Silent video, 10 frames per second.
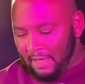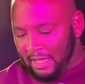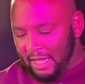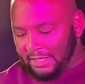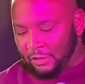
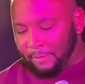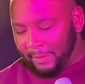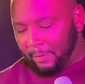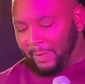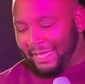And so
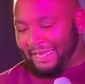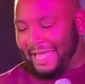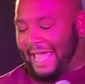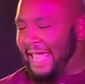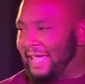people began to
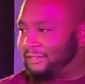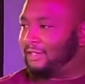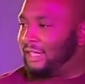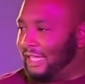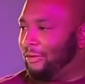ask
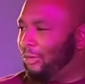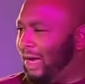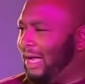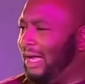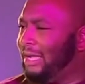again,
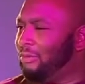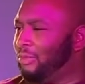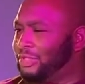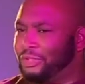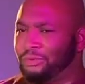why
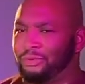would you